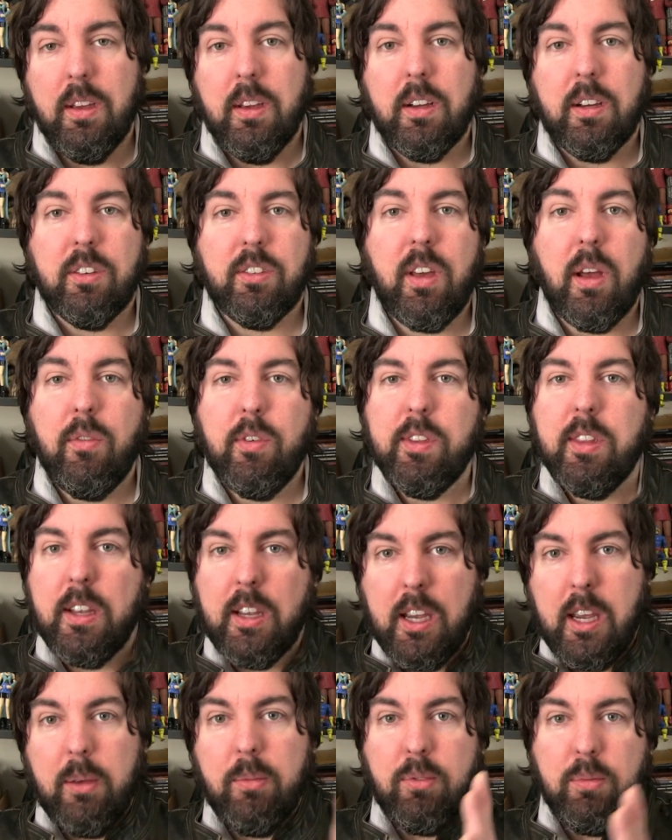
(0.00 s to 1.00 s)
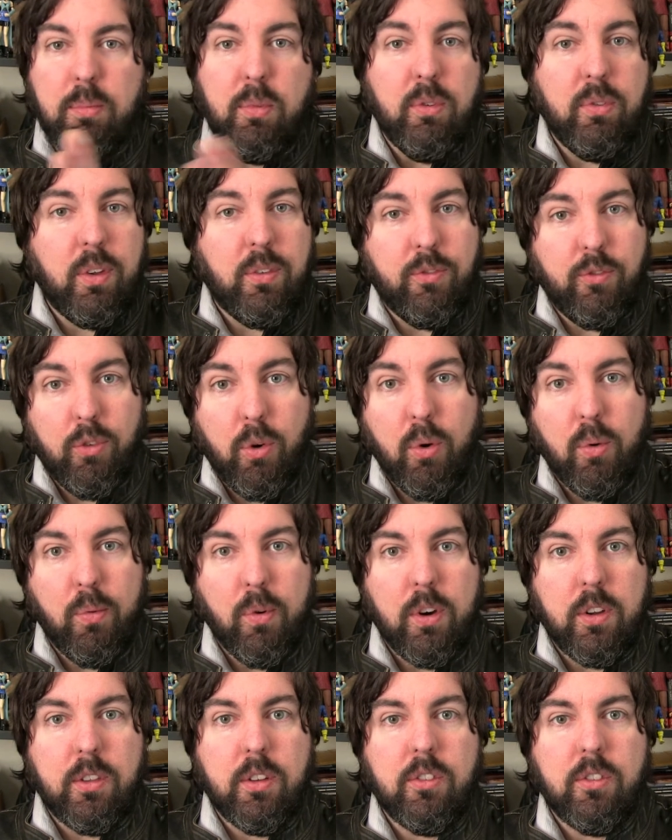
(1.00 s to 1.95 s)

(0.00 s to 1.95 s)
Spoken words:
Because everything keeps moving forward.